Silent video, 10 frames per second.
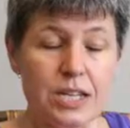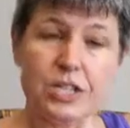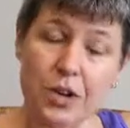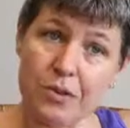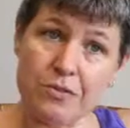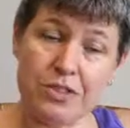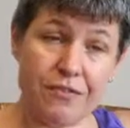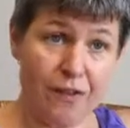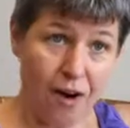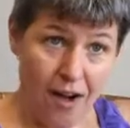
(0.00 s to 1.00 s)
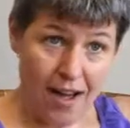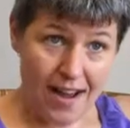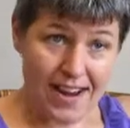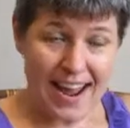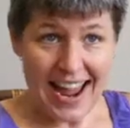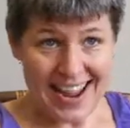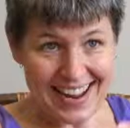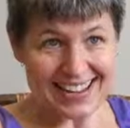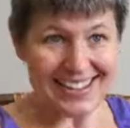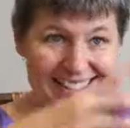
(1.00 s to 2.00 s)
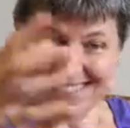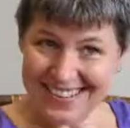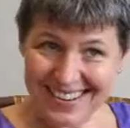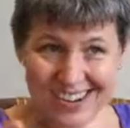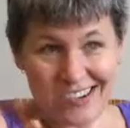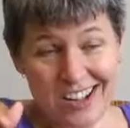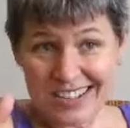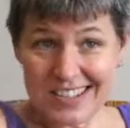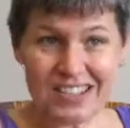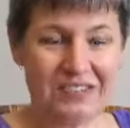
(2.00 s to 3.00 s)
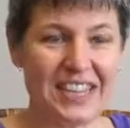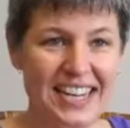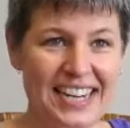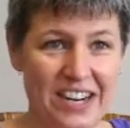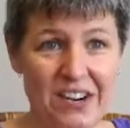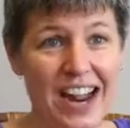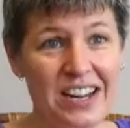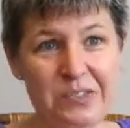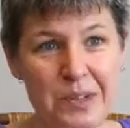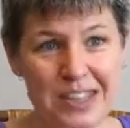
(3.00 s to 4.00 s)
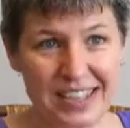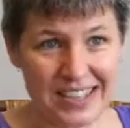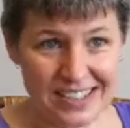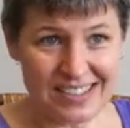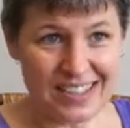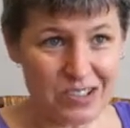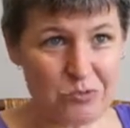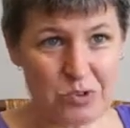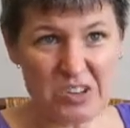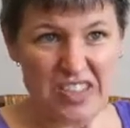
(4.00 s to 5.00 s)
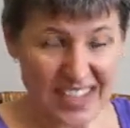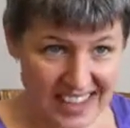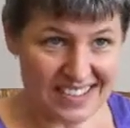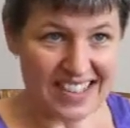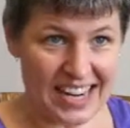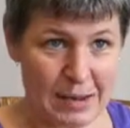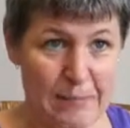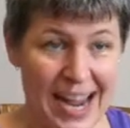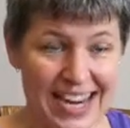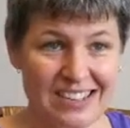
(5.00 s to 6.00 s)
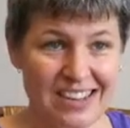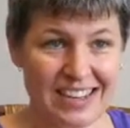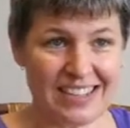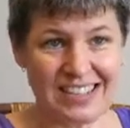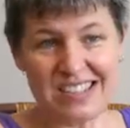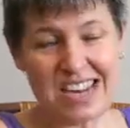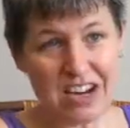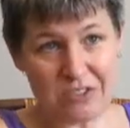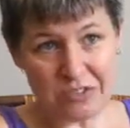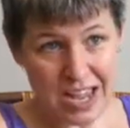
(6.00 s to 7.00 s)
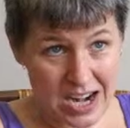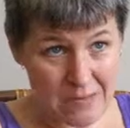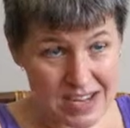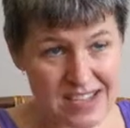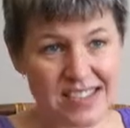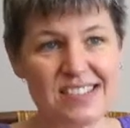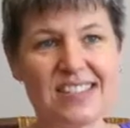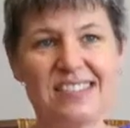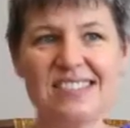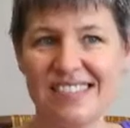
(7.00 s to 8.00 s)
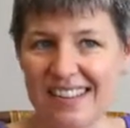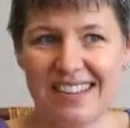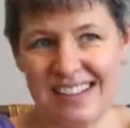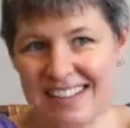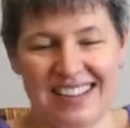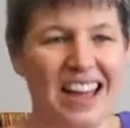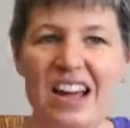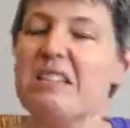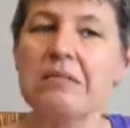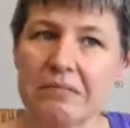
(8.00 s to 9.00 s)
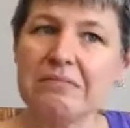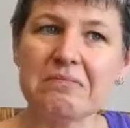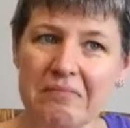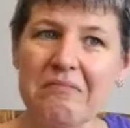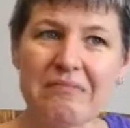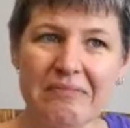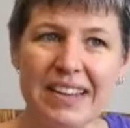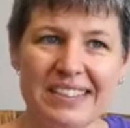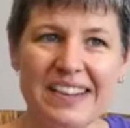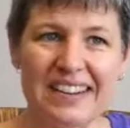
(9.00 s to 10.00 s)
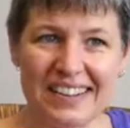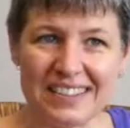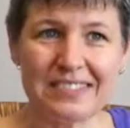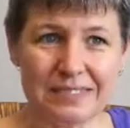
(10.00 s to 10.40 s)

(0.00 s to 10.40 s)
So the frog and, you know, all the stuff that it interacts with in its world, things that impact on it, its natural enemies, its, yeah, etc.